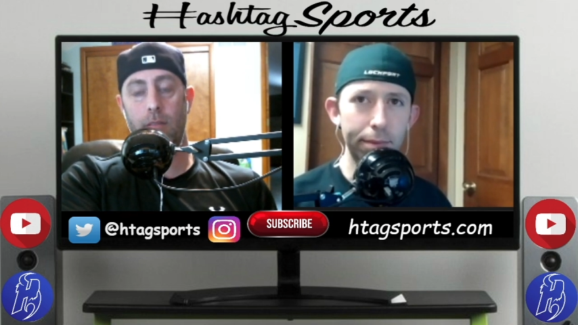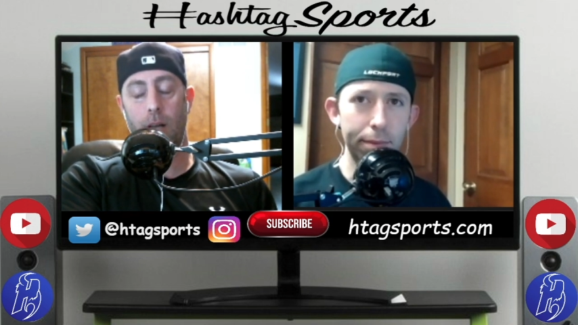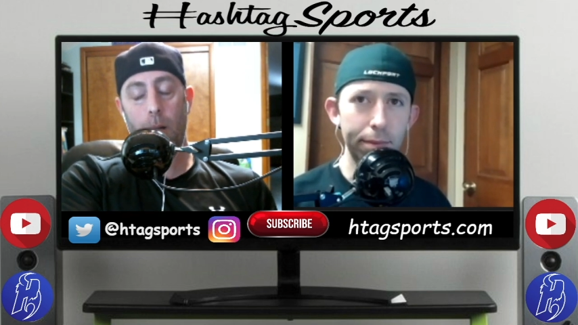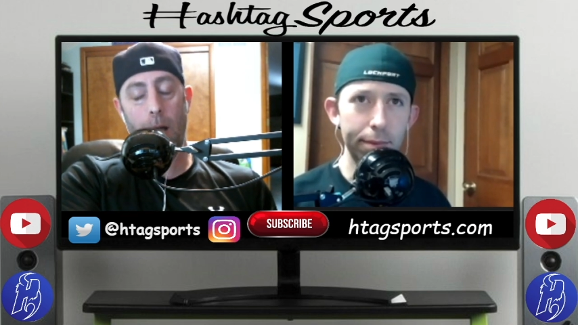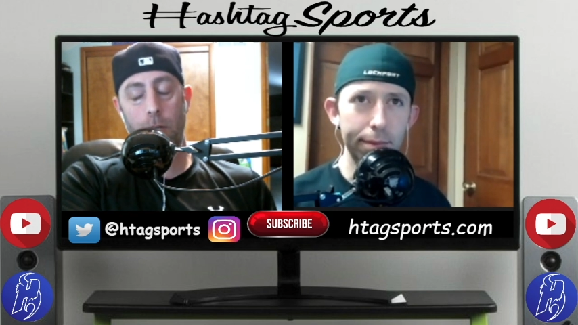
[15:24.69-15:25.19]

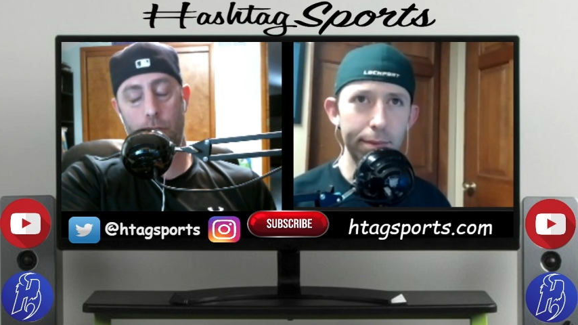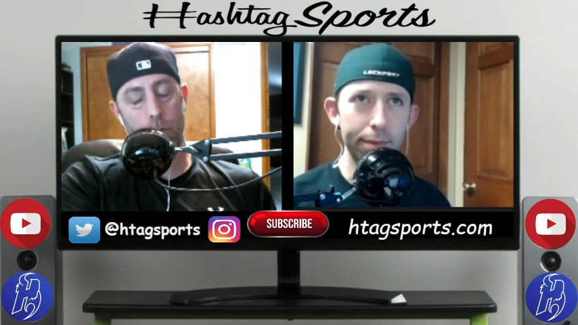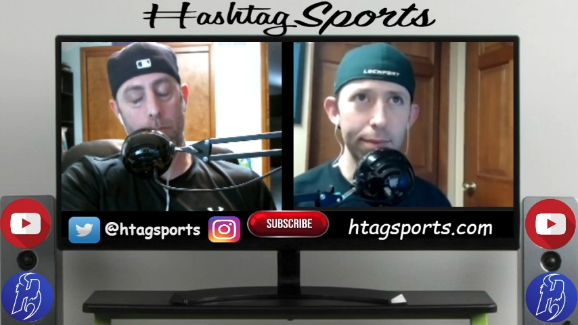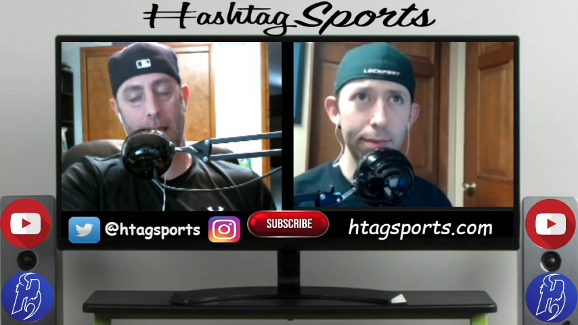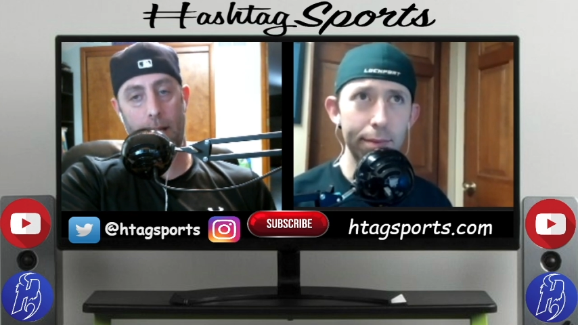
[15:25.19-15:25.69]
Speaker 1: I
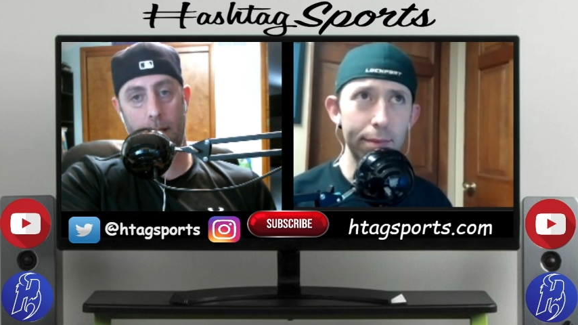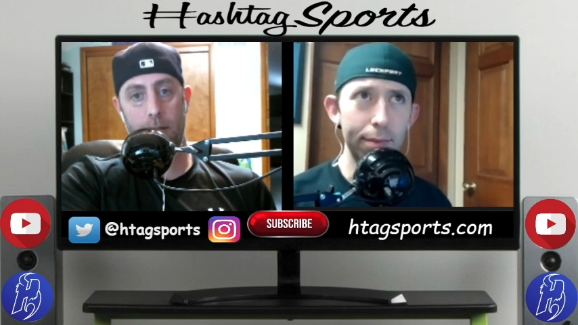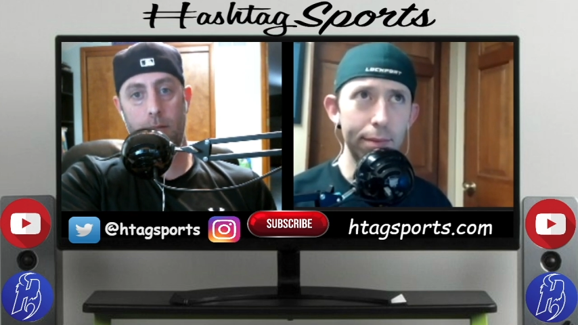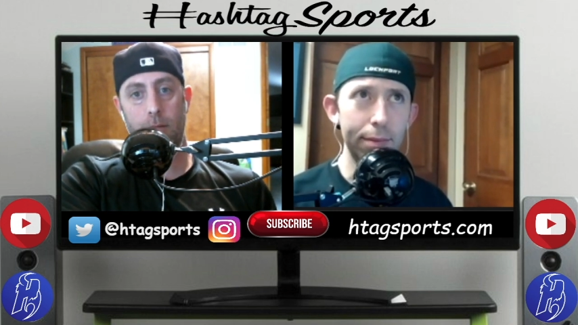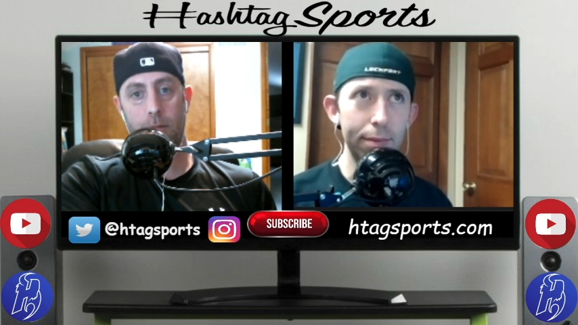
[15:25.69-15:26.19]
assume Allen
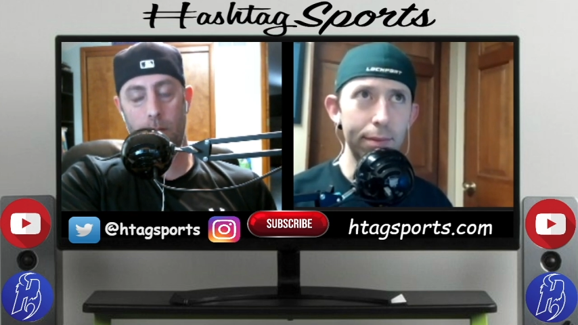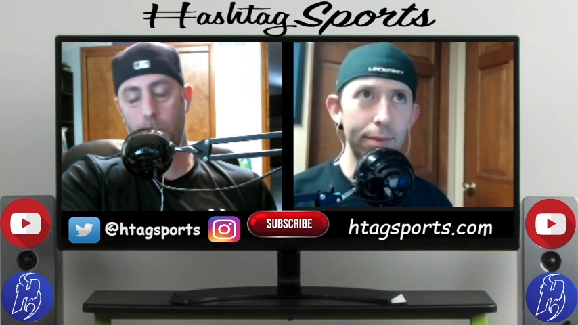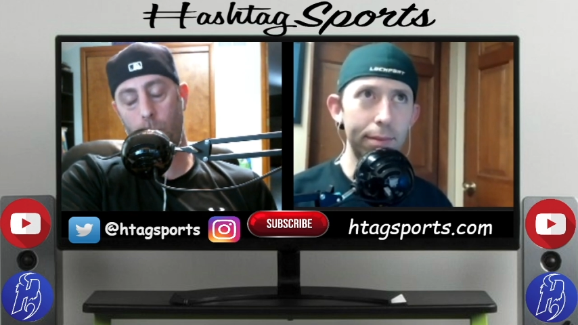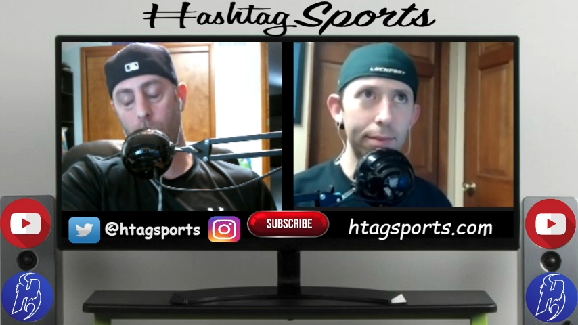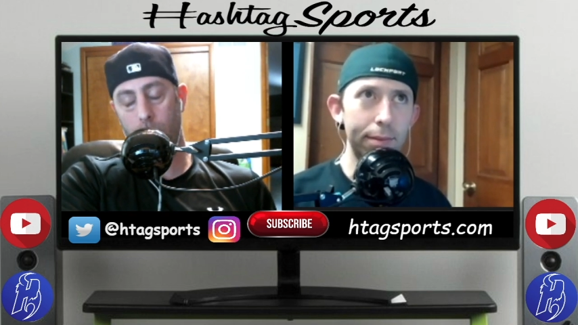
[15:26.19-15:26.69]
number
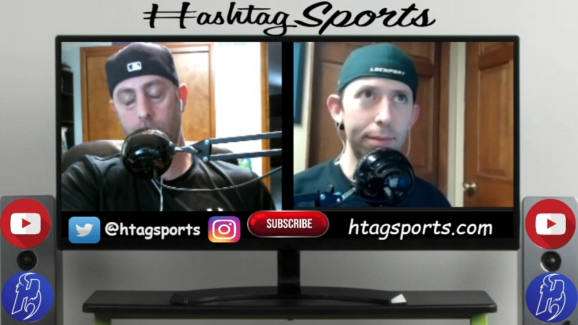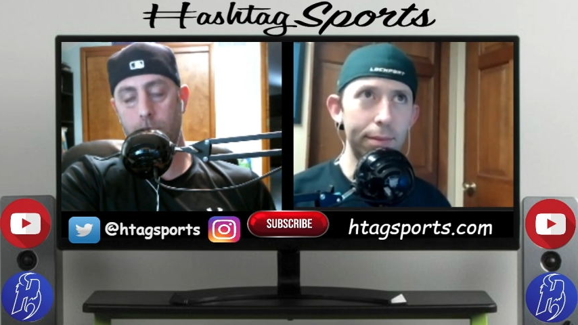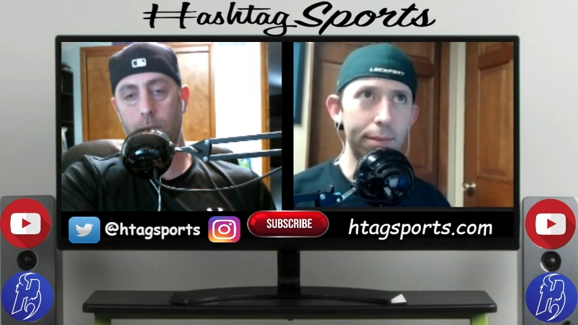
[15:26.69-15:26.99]
one,